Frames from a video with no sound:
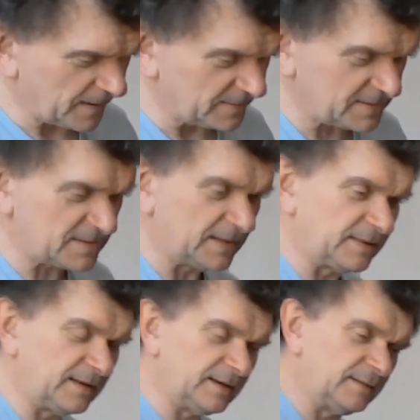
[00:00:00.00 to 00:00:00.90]
As I say,
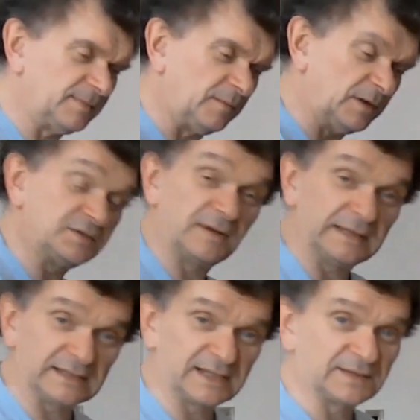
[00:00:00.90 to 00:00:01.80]
the
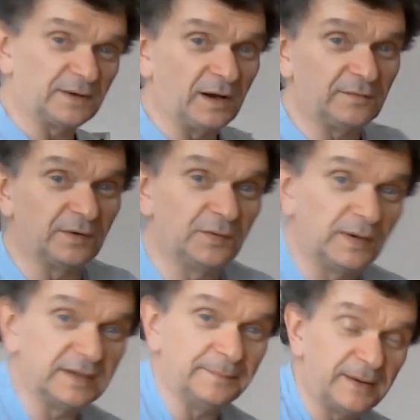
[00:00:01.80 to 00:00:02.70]
120 stands for
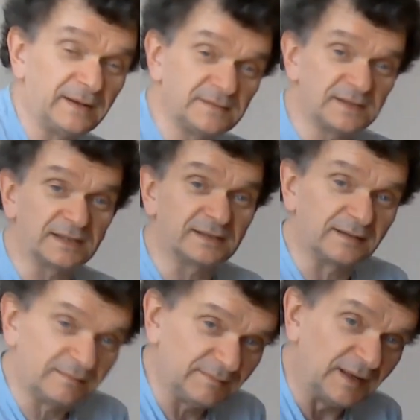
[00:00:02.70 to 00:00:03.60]
120 pounds. That's
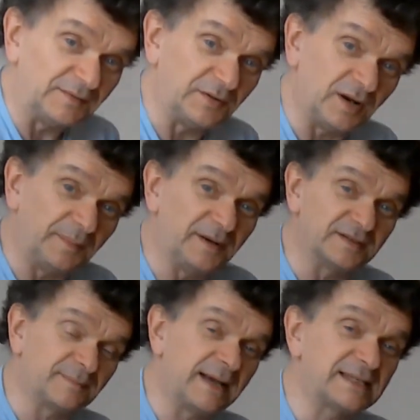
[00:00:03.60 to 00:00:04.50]
120
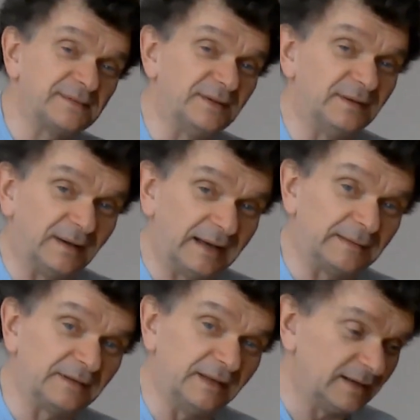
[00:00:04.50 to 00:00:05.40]
pounds mass if you're
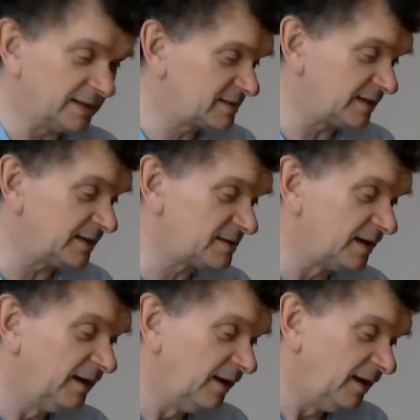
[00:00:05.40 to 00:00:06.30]
out in the United States.
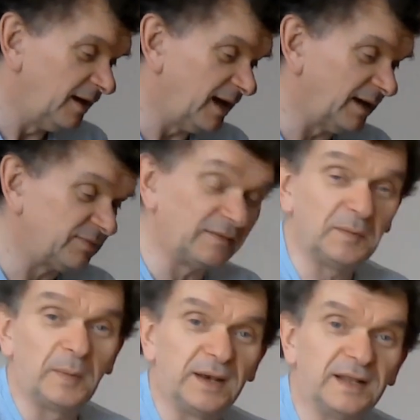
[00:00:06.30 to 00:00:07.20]
For
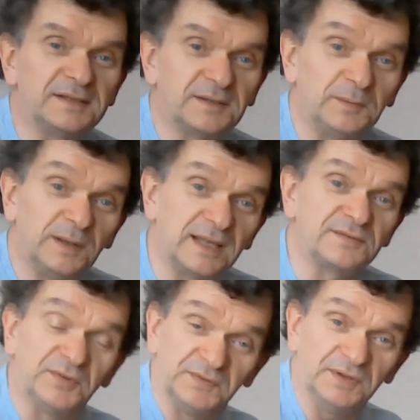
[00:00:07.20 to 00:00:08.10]
everybody else in the world, that's
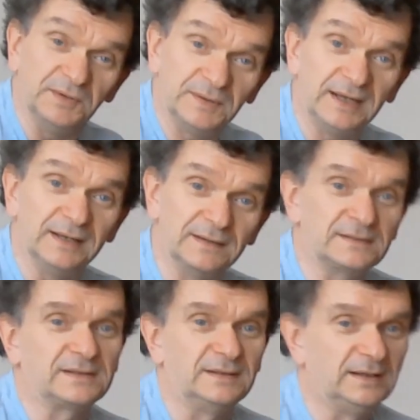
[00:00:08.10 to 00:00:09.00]
52
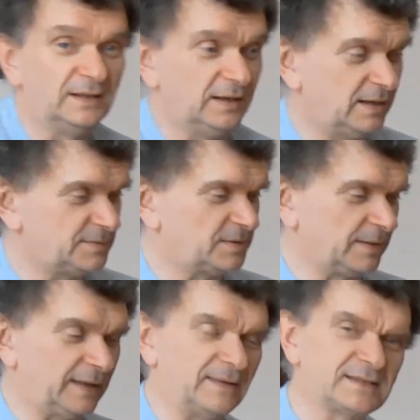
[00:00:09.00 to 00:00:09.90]
kilos. So
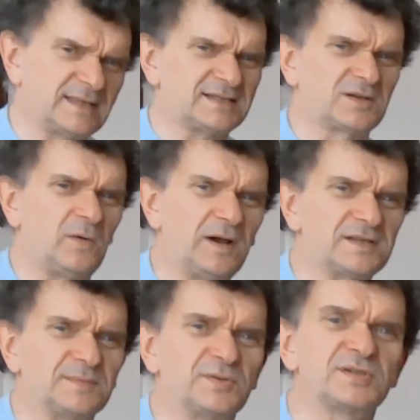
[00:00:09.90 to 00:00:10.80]
again, that's quite a
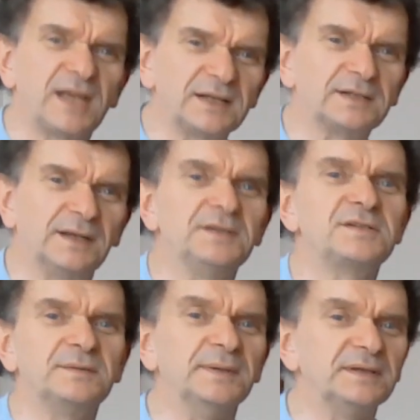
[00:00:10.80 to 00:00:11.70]
substantial
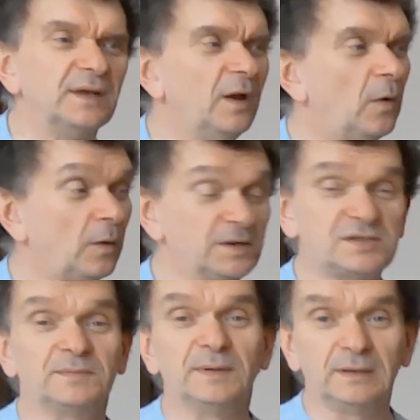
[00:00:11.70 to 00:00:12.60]
instrument or
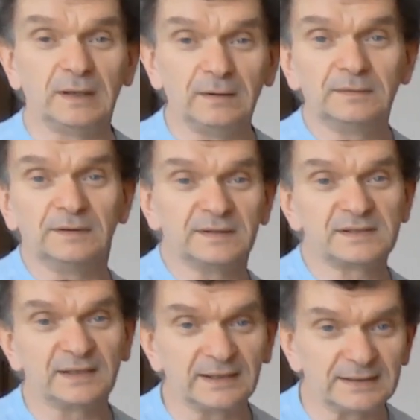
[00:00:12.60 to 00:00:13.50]
instrument load that
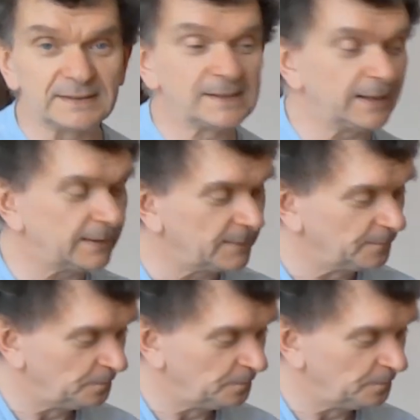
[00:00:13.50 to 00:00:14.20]
this thing can take.